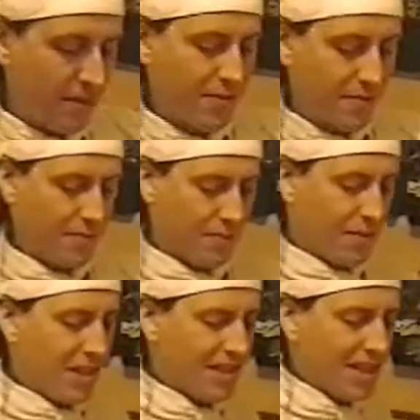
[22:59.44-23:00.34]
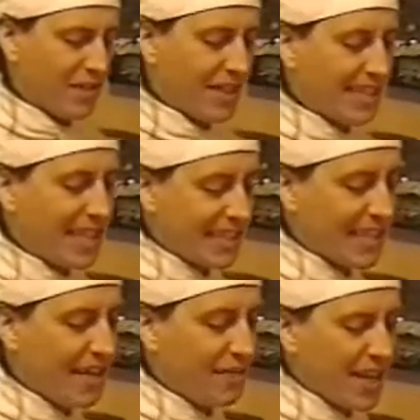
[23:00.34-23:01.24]
I'd definitely say save any
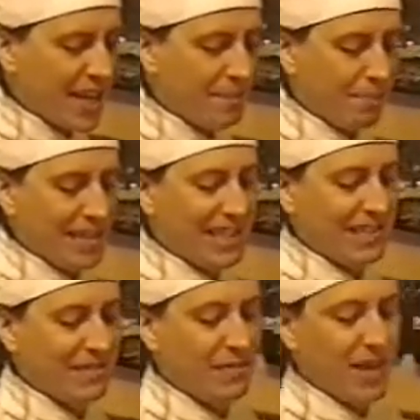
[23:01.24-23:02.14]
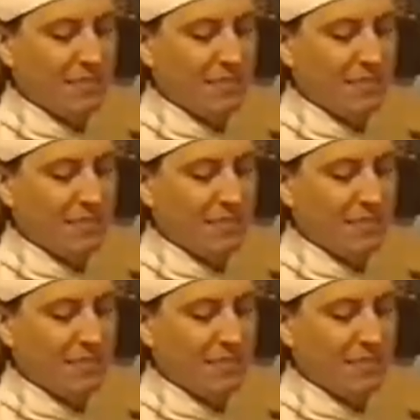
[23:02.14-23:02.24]
ambitious flips for when